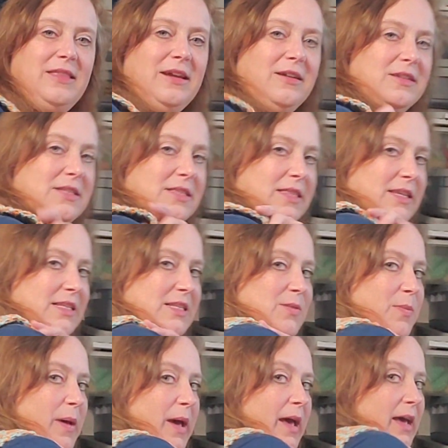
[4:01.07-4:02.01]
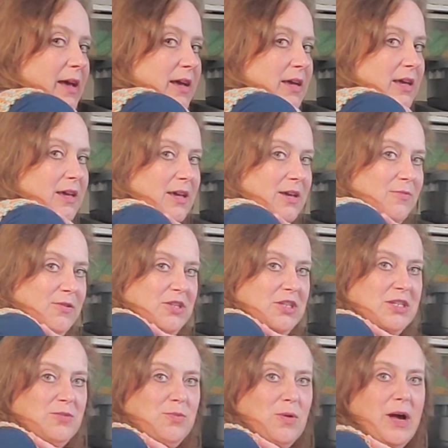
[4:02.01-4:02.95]
there's this bag,
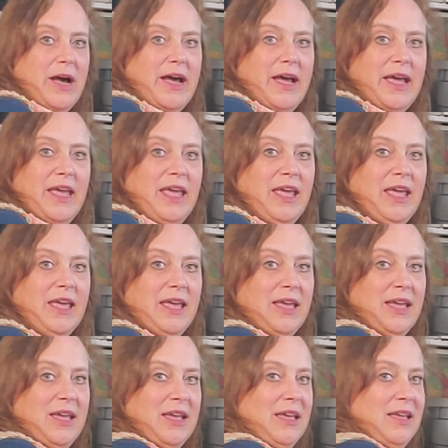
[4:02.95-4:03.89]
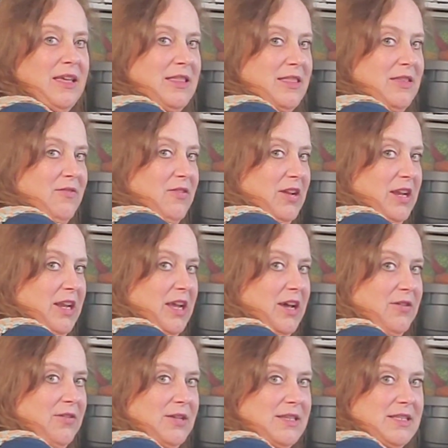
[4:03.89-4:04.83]
which is why the
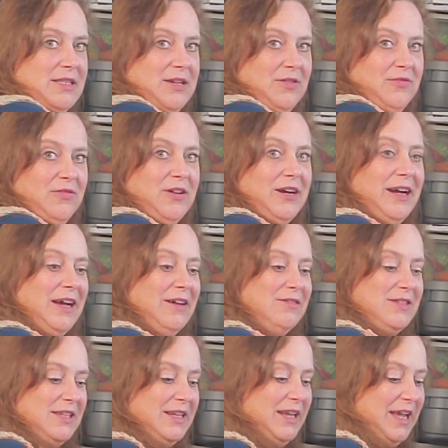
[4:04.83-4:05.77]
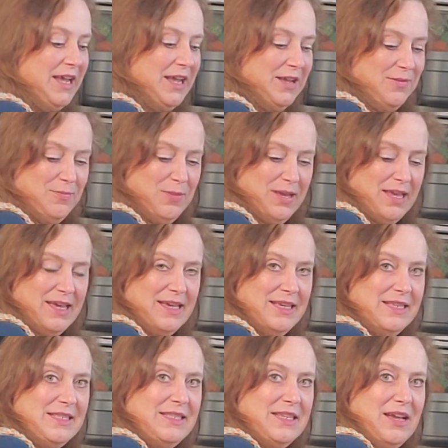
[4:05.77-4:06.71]
video is so far out today,
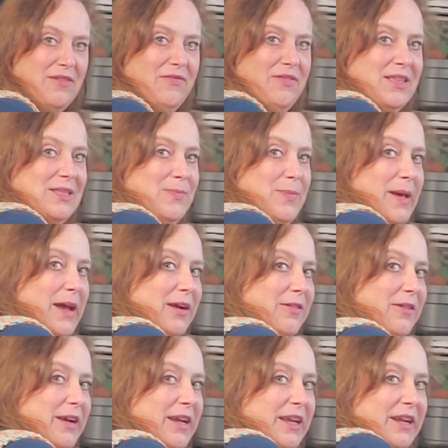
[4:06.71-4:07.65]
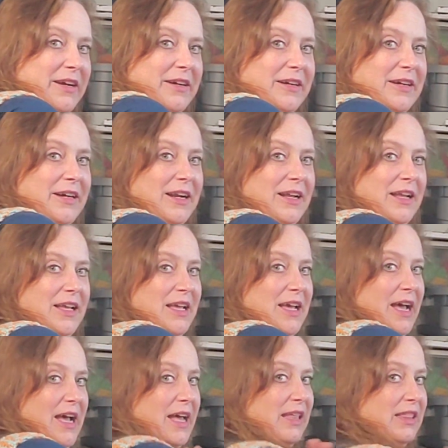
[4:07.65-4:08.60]
because of this bag right here.
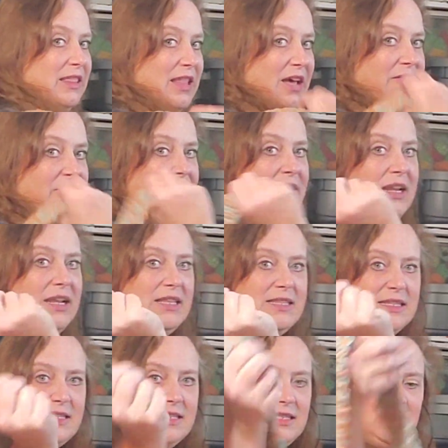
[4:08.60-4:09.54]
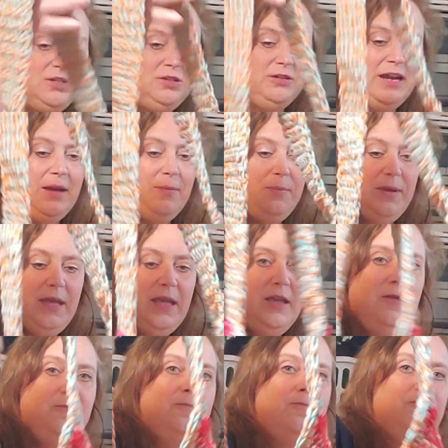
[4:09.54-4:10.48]
I love it. It's a
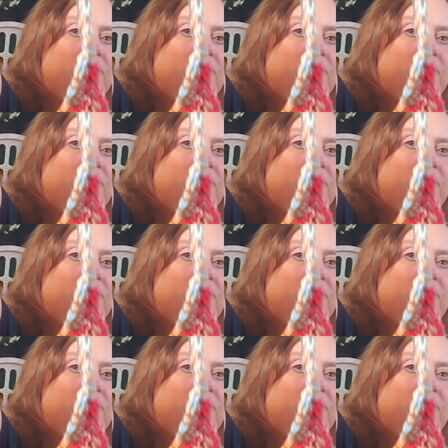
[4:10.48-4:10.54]
scrappy,